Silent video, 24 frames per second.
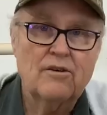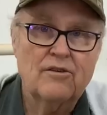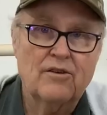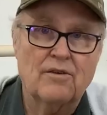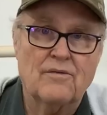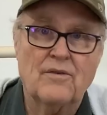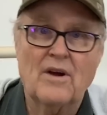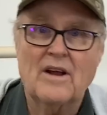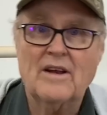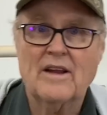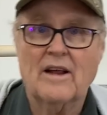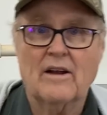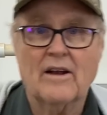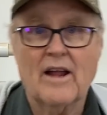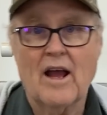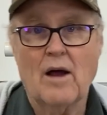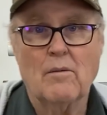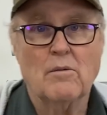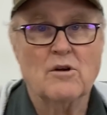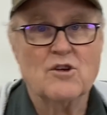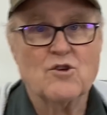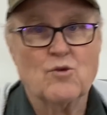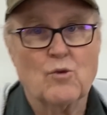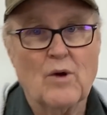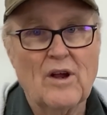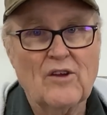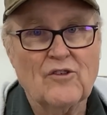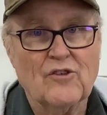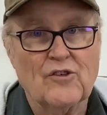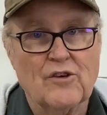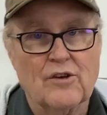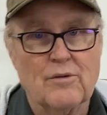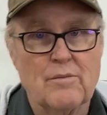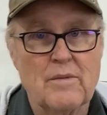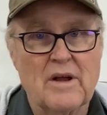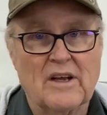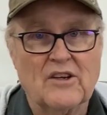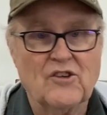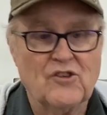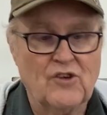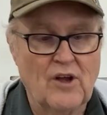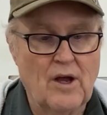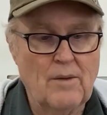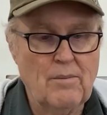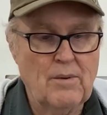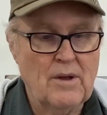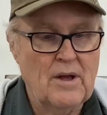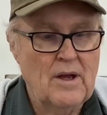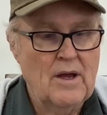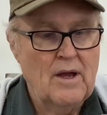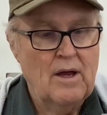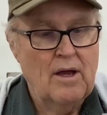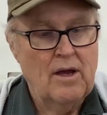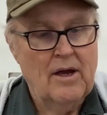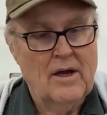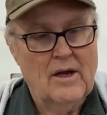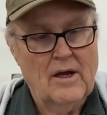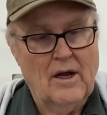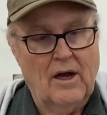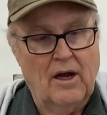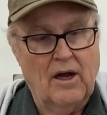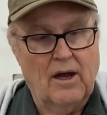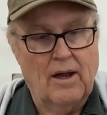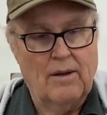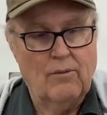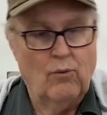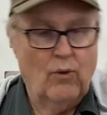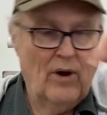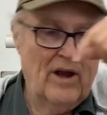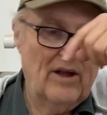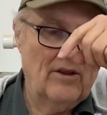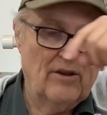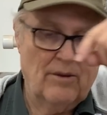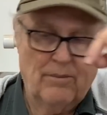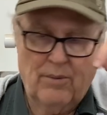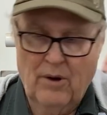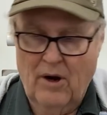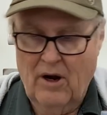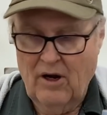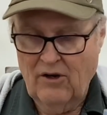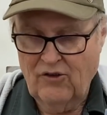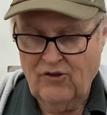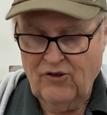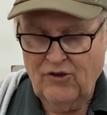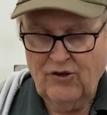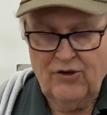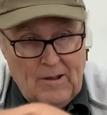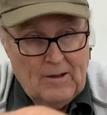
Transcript: To find out how much resin to mix up, I weighed the parts.